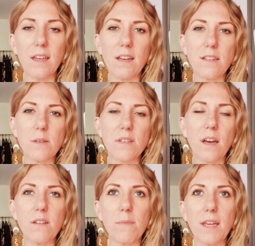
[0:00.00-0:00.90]
And so it's
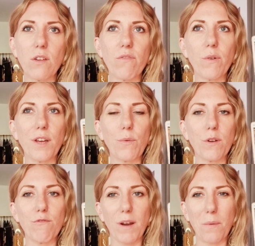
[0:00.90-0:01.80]
kind of making you feel like you want
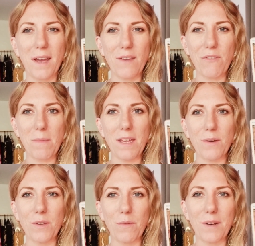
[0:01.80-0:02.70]
to run away from it,
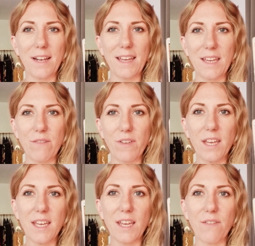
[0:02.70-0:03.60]
or you want to leave
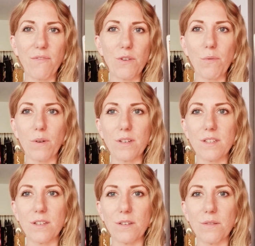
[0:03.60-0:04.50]
if you want
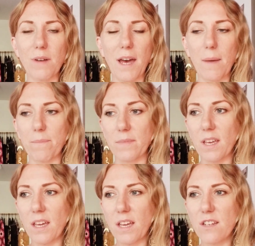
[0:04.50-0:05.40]
to
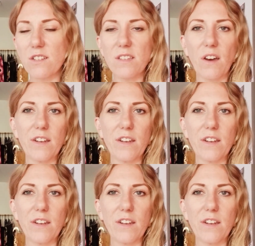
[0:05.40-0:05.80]
just